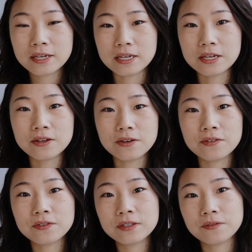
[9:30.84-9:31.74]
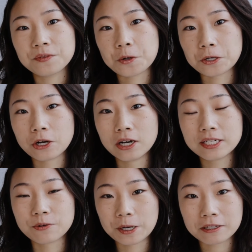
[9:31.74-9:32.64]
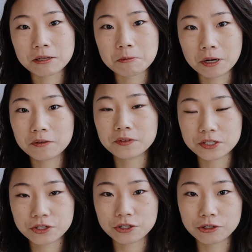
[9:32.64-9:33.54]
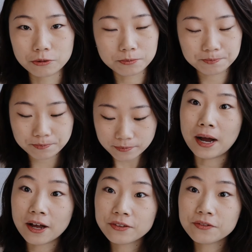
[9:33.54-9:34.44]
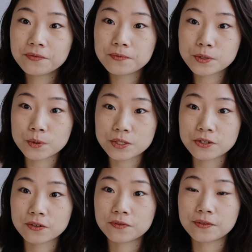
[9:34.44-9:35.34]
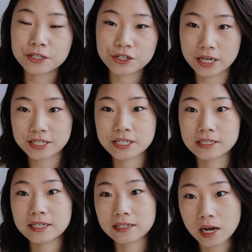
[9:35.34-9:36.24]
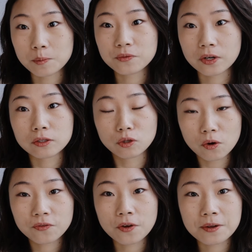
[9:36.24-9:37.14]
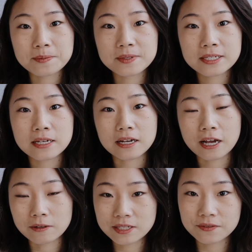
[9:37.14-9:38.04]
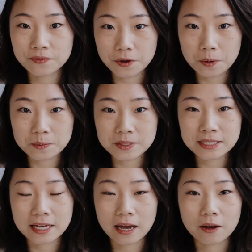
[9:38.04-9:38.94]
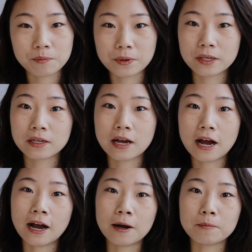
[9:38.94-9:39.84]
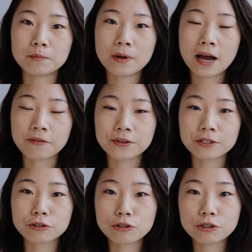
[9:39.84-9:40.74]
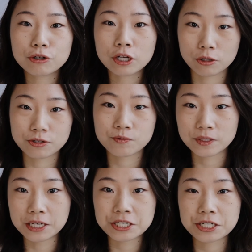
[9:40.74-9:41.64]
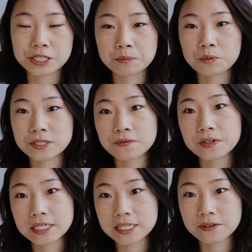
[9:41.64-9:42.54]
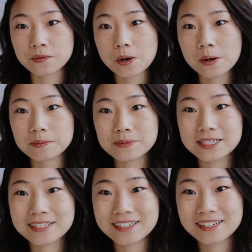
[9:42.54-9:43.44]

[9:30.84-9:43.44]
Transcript: even if they are not directly relevant to you. Other source of introduction can come from law firms, accounting firms that have been having close relationship with the VC firms.